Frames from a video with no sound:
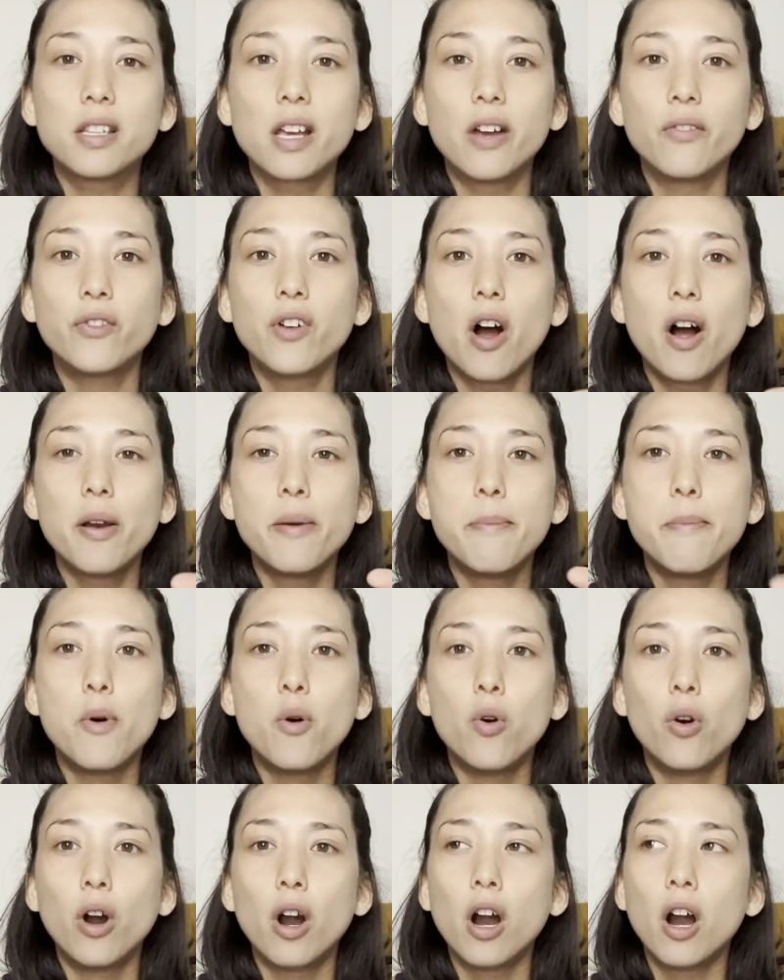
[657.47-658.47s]
I've gotten
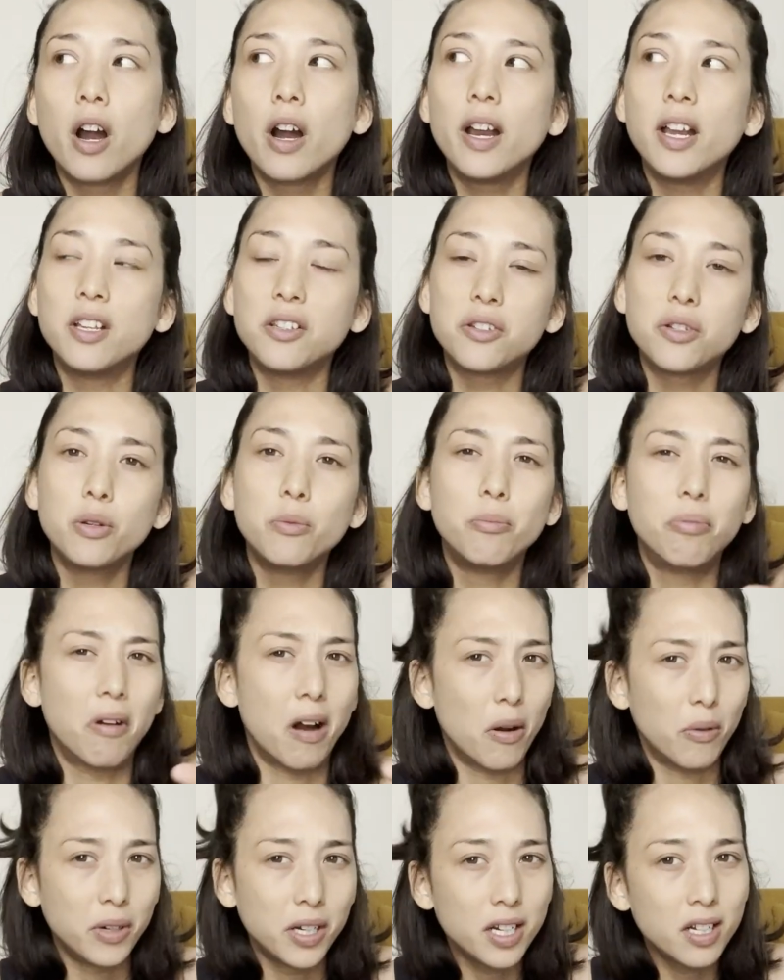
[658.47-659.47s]
more into
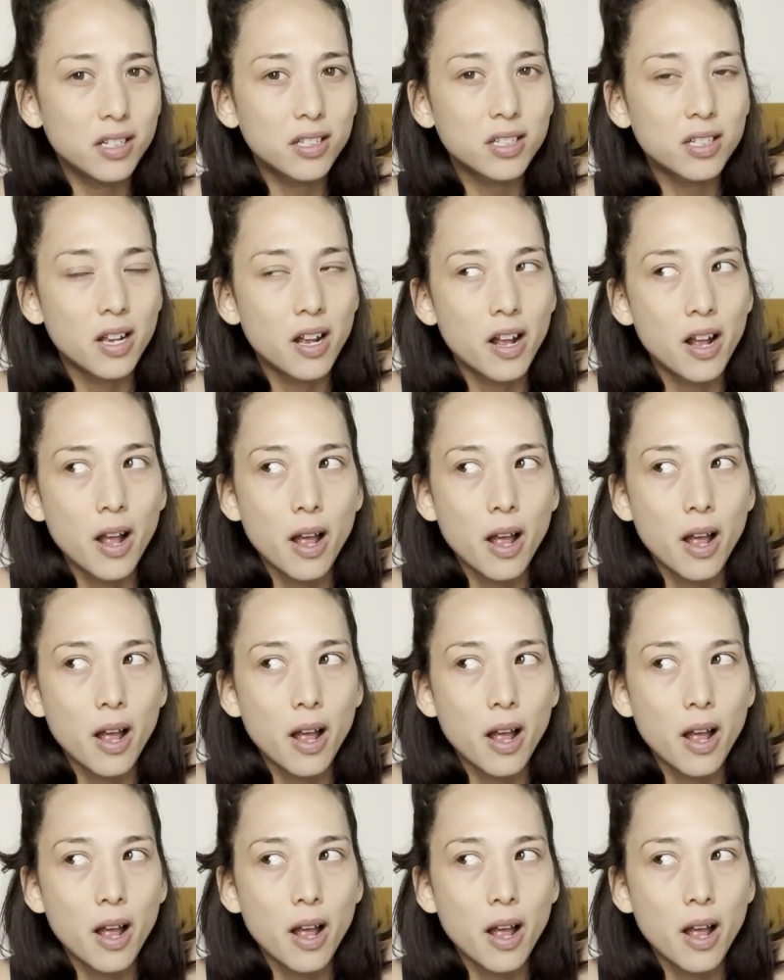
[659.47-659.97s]
brownies.